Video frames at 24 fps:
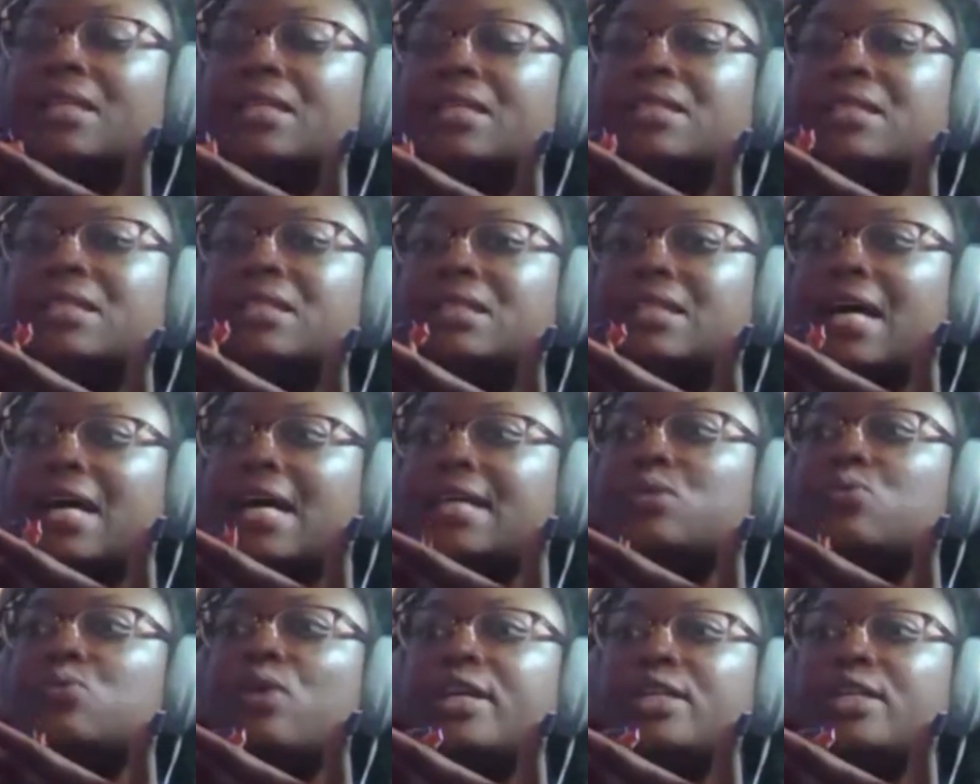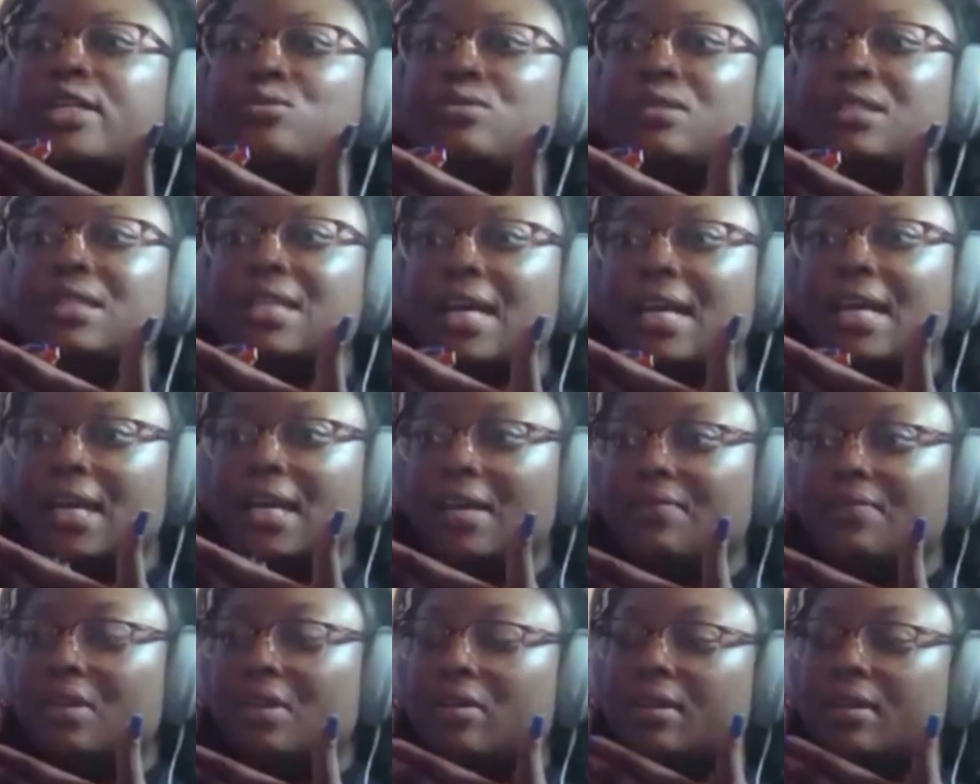that's why you say
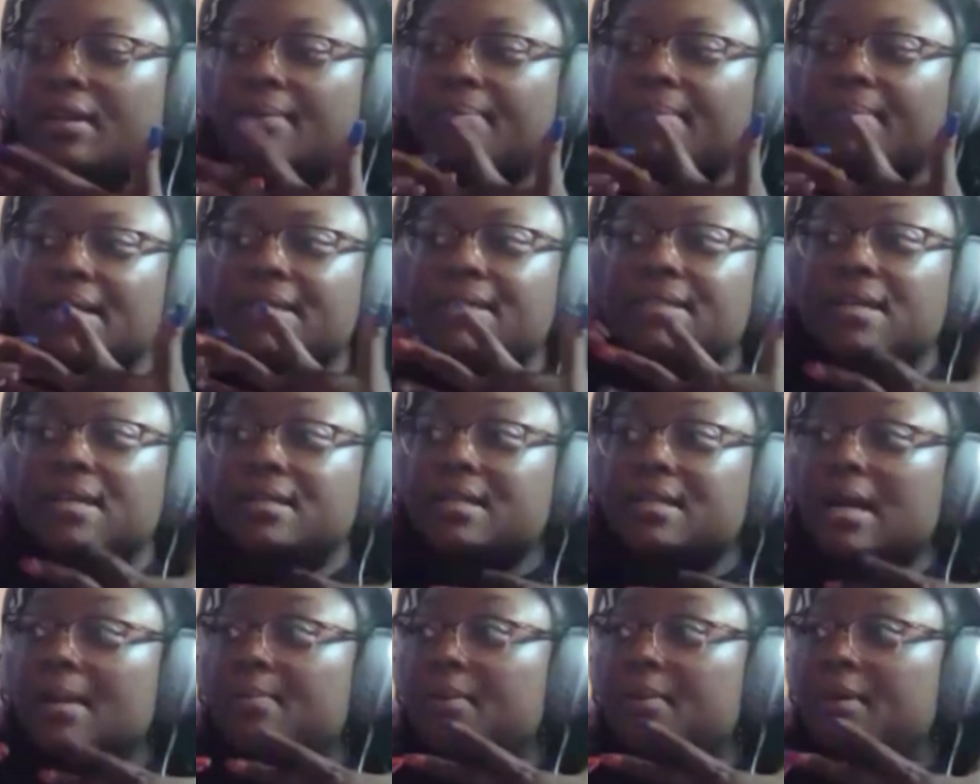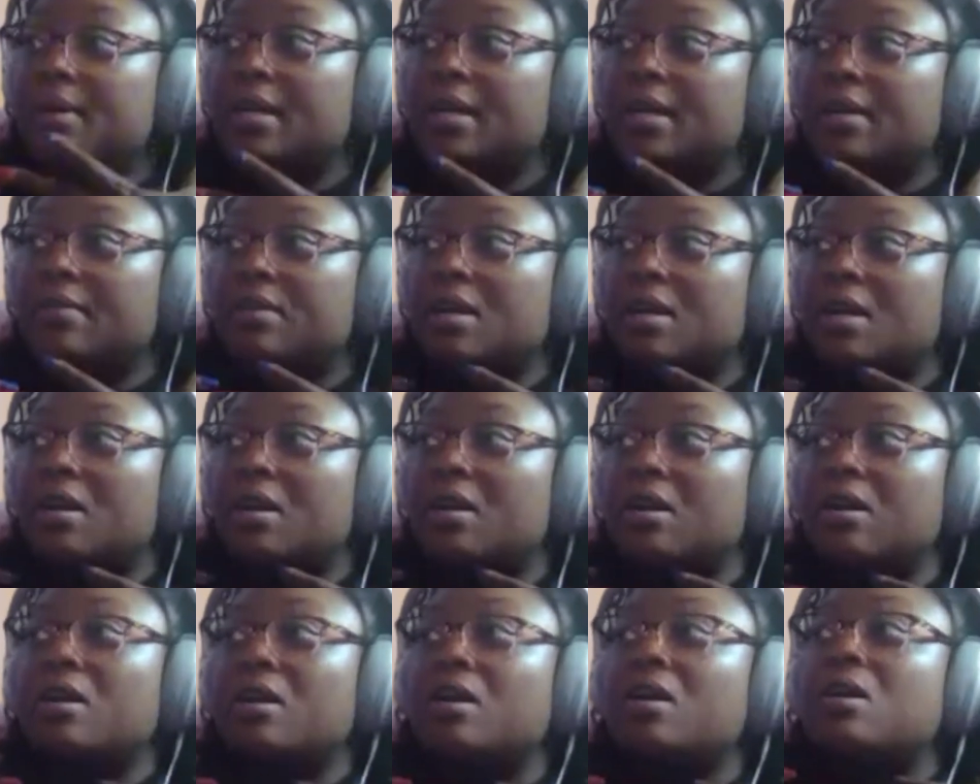in there, like my sons, I put in
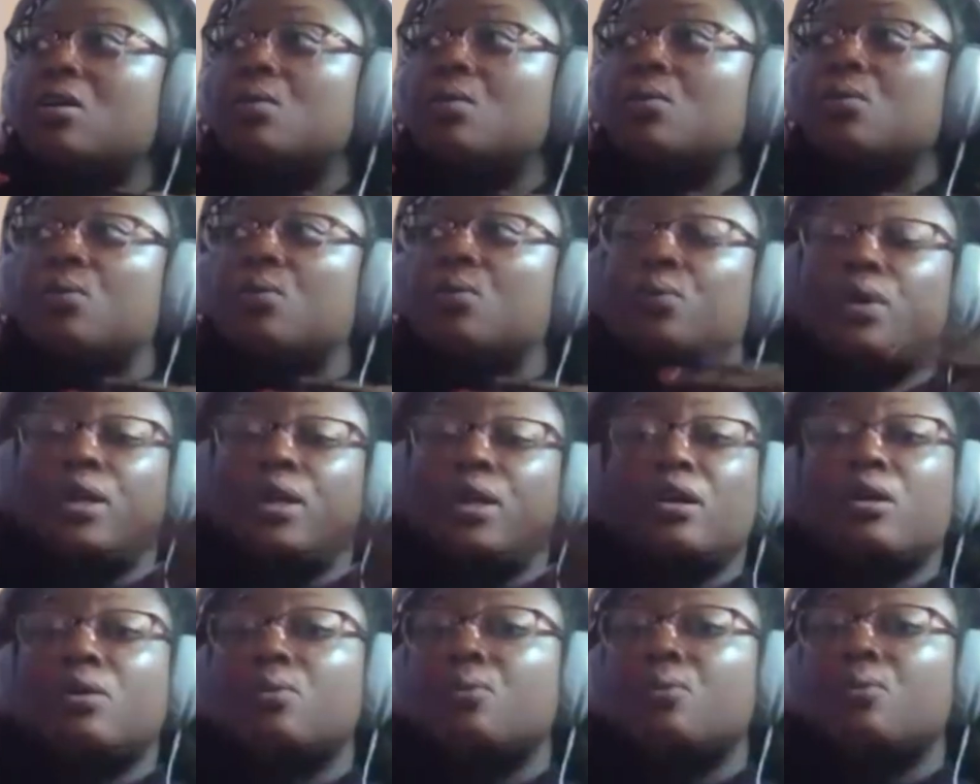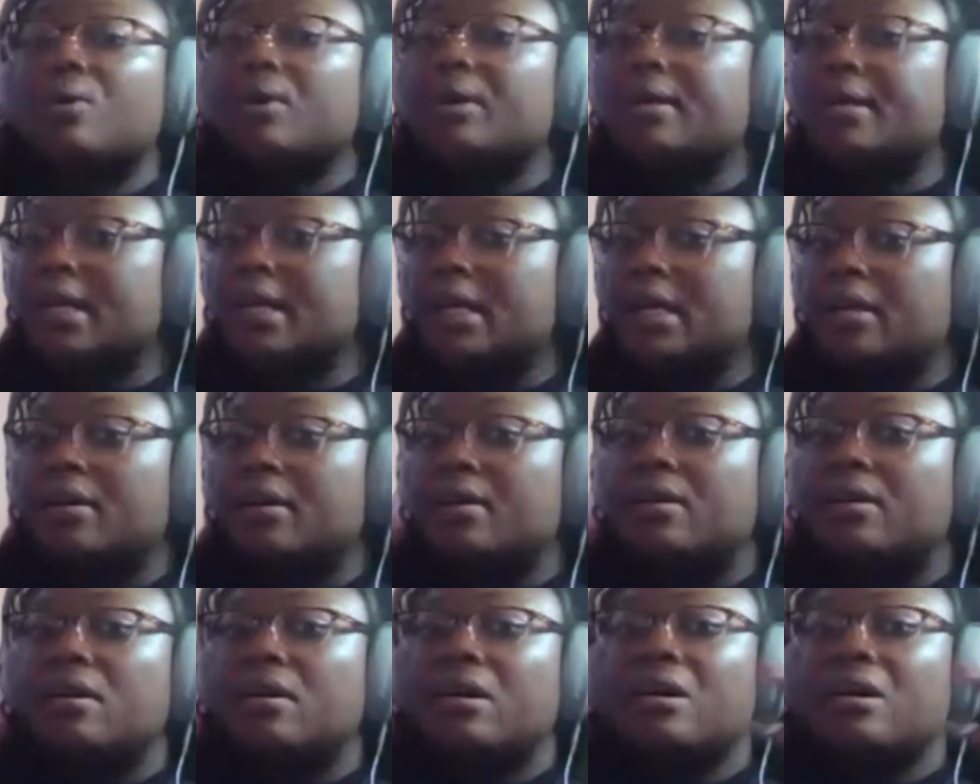there, we are
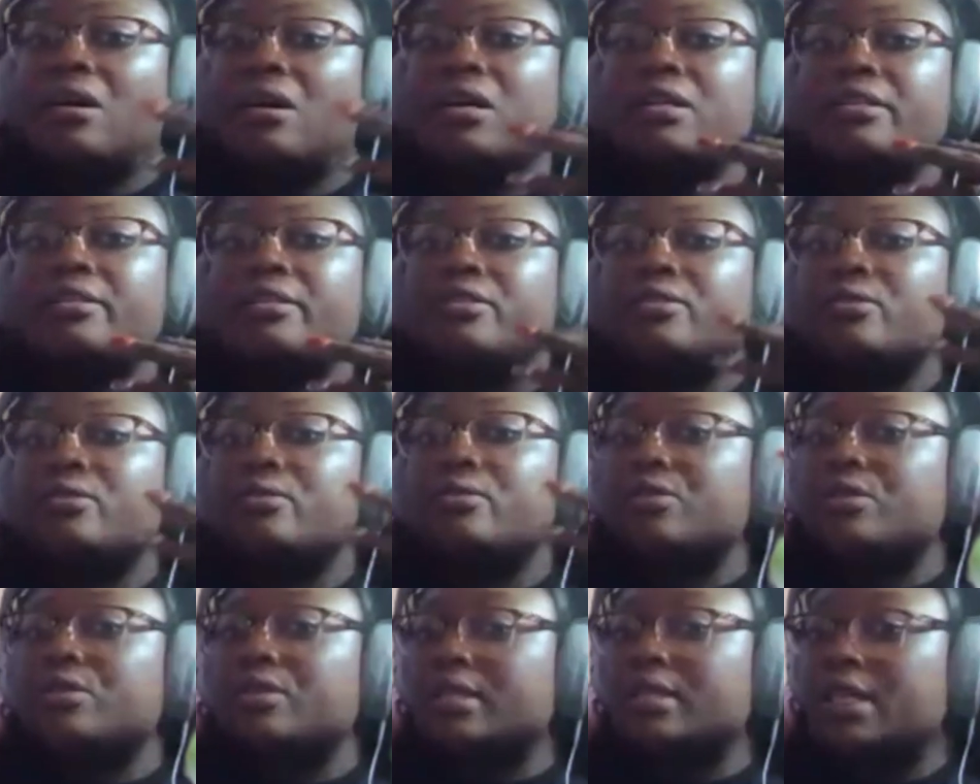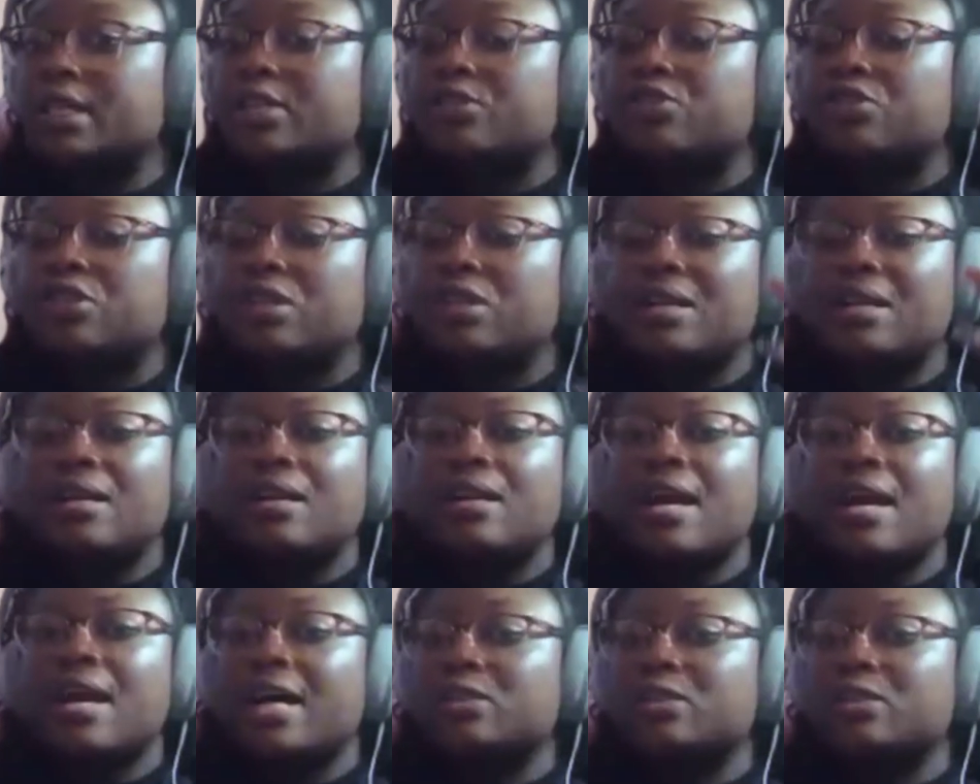working on socialization in a
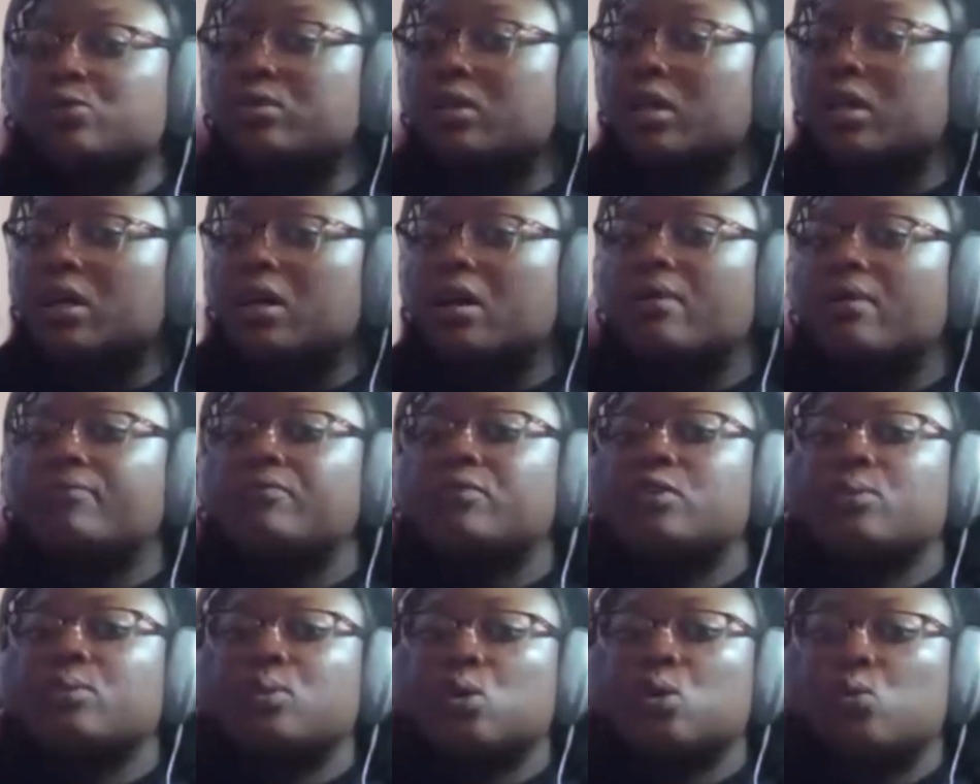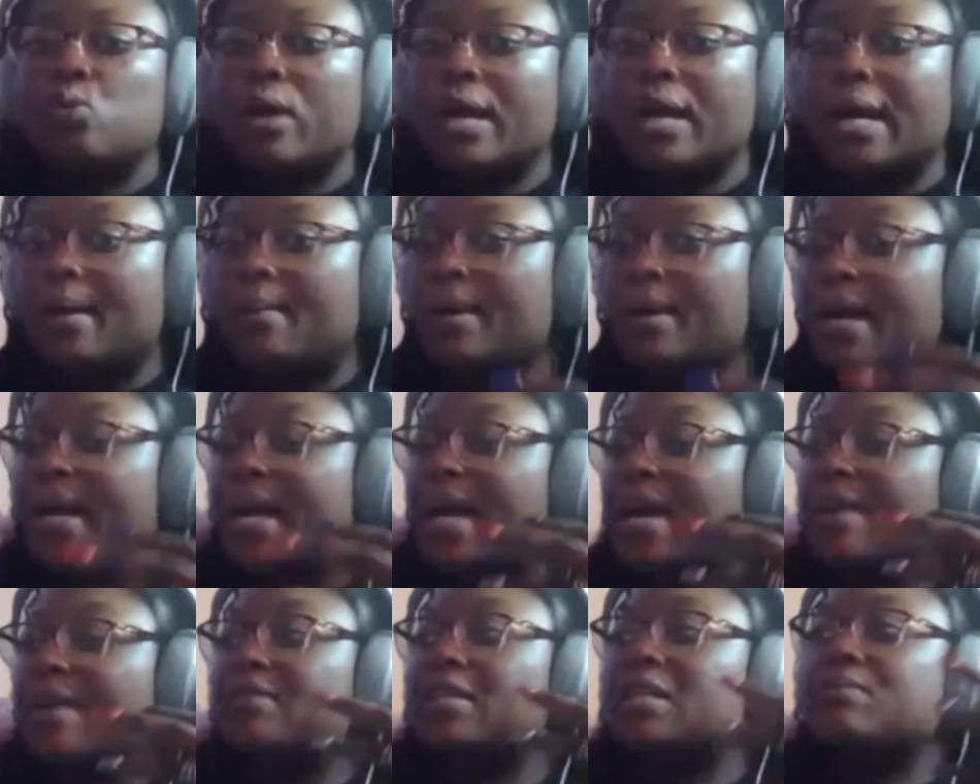natural and comfortable way by
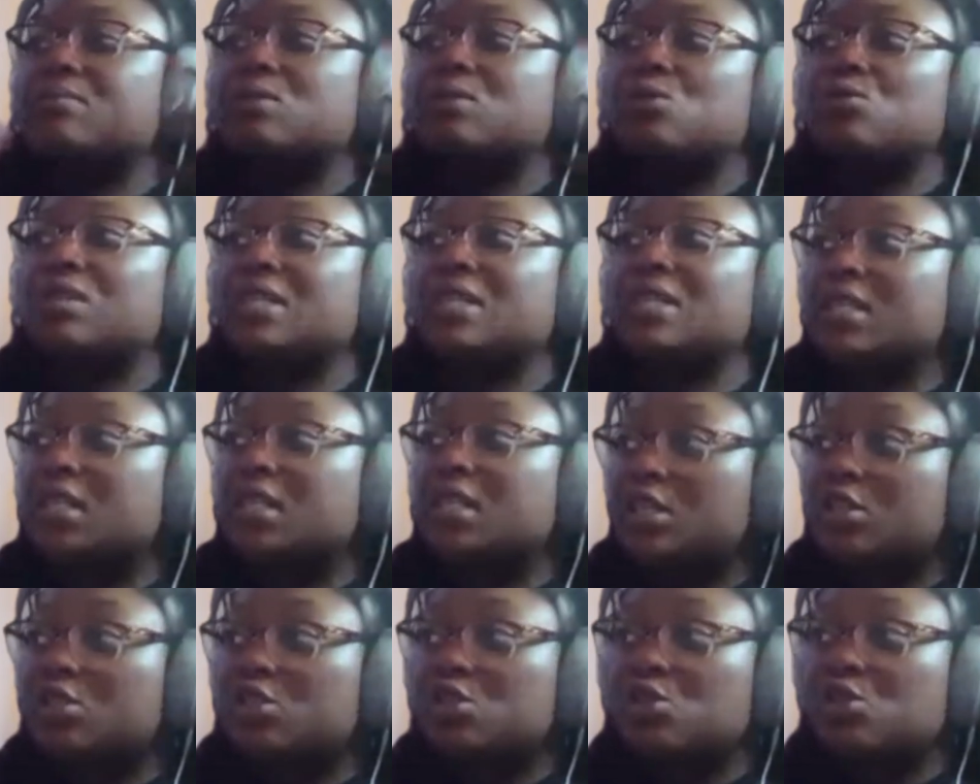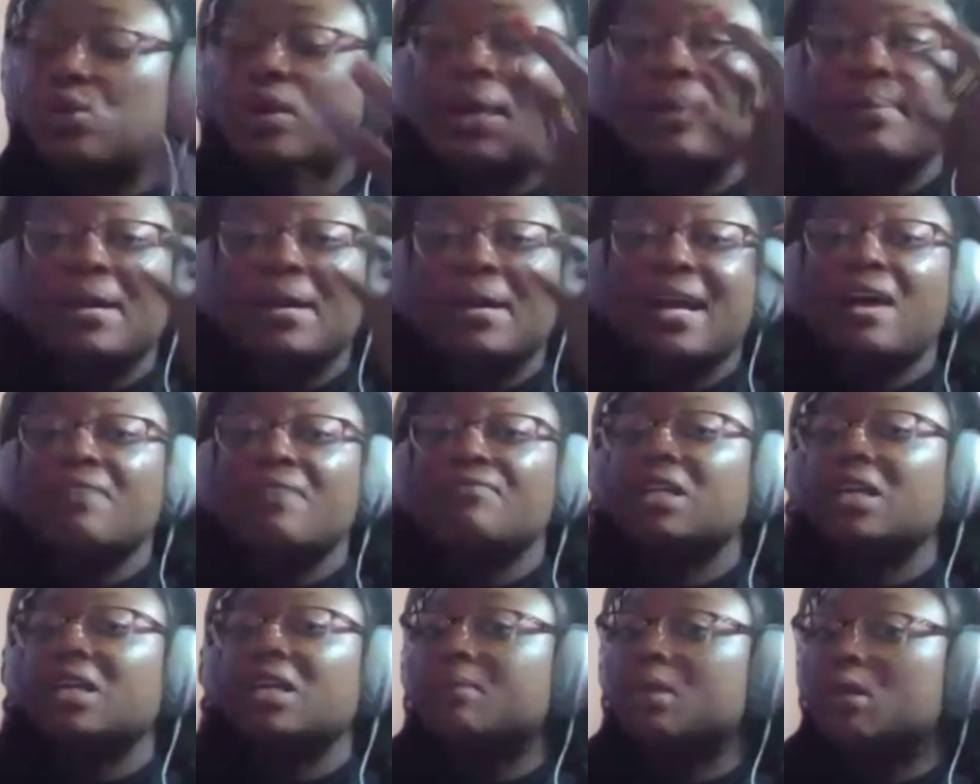having him do things he enjoy, by
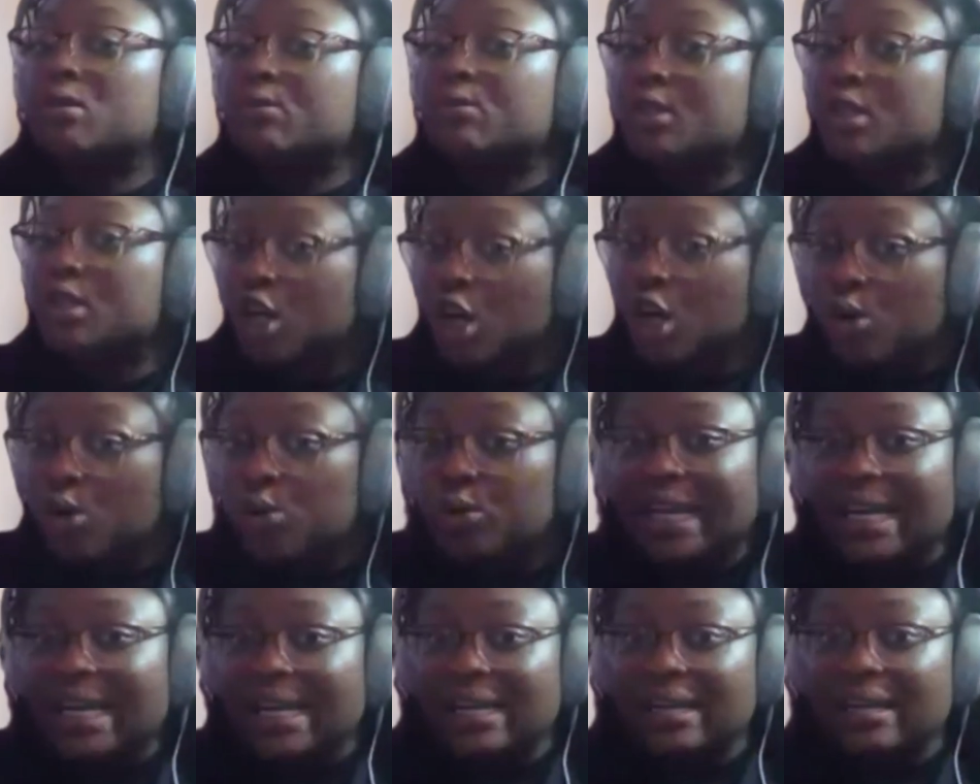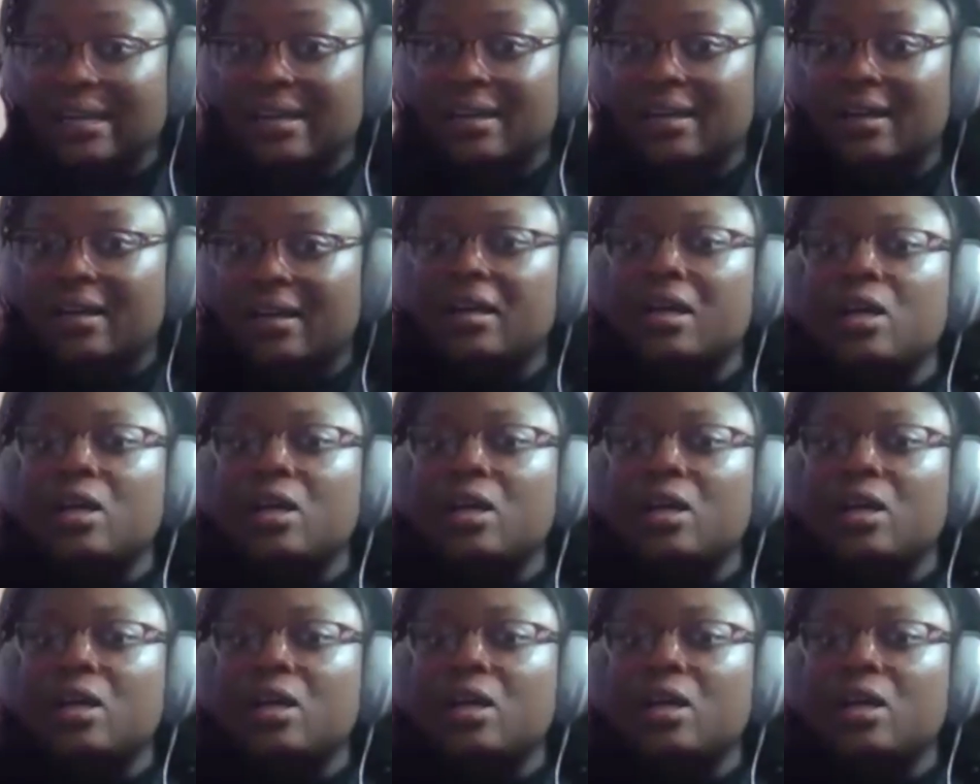having him go to coding.